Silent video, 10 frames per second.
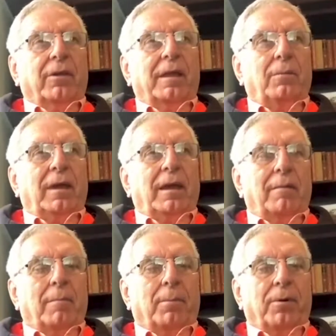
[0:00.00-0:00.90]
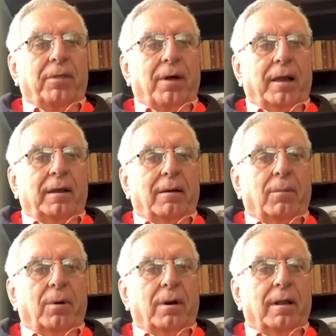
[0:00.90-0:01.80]
So then we came up with the
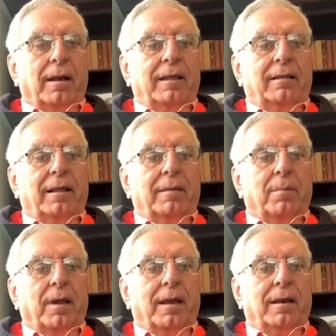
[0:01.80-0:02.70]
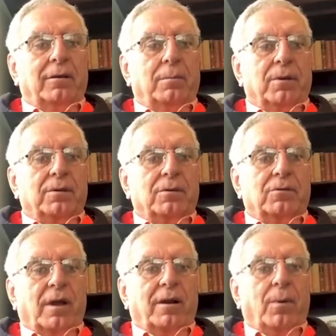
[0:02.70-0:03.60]
idea, well, let them get into
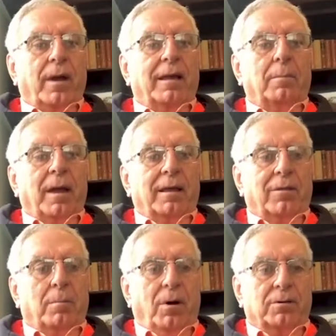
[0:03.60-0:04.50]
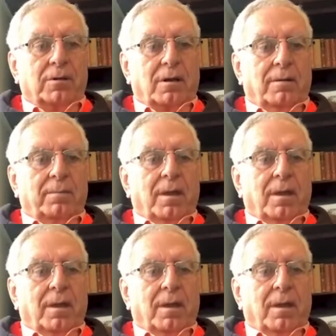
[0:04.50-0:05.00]
business straight away and make the mask.